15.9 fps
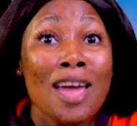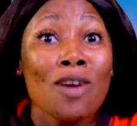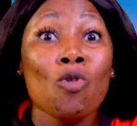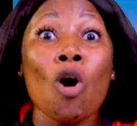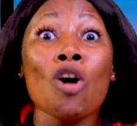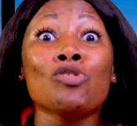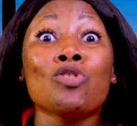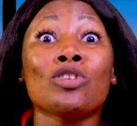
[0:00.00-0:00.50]

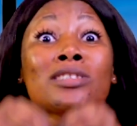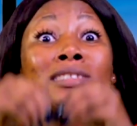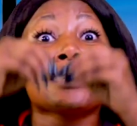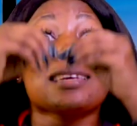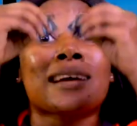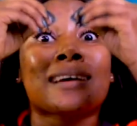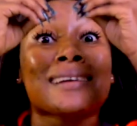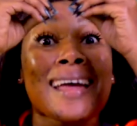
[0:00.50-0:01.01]
God don't
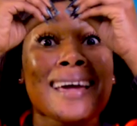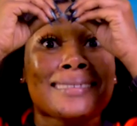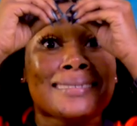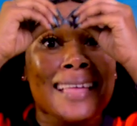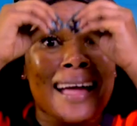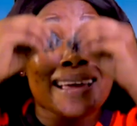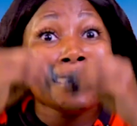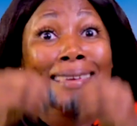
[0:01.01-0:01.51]
see cry
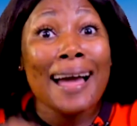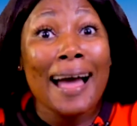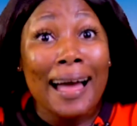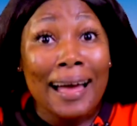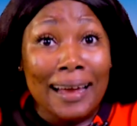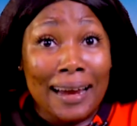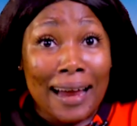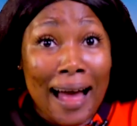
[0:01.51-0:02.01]
tire.
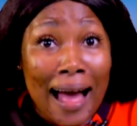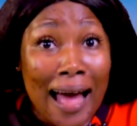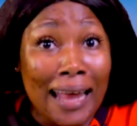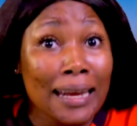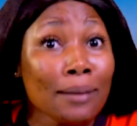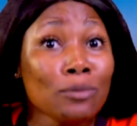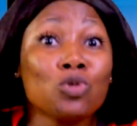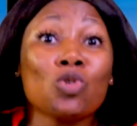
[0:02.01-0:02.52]

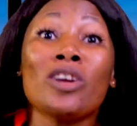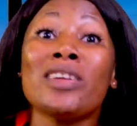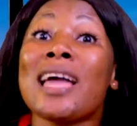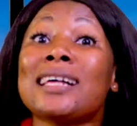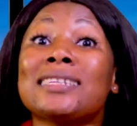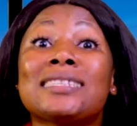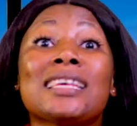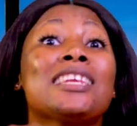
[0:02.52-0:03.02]
And I'm sure he
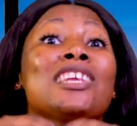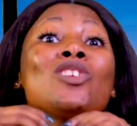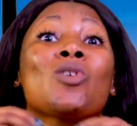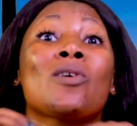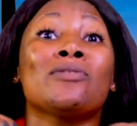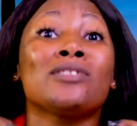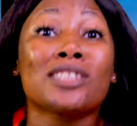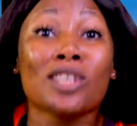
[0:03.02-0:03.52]
has said
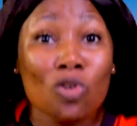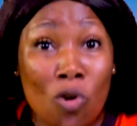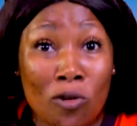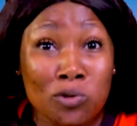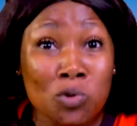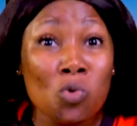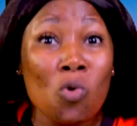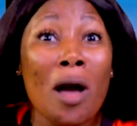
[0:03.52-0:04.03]
enough is
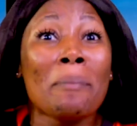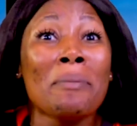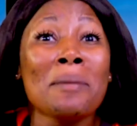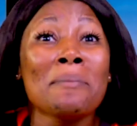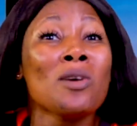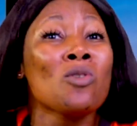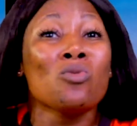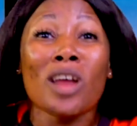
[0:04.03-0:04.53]
enough. So I
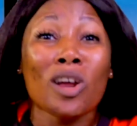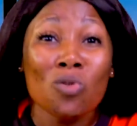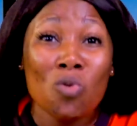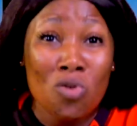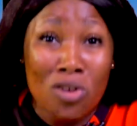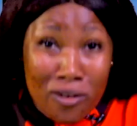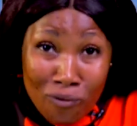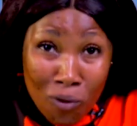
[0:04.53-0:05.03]
beg make una
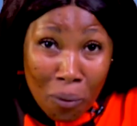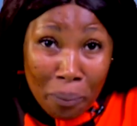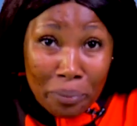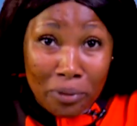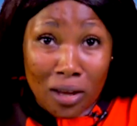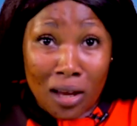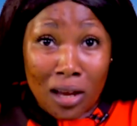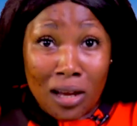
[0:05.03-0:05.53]
no give up.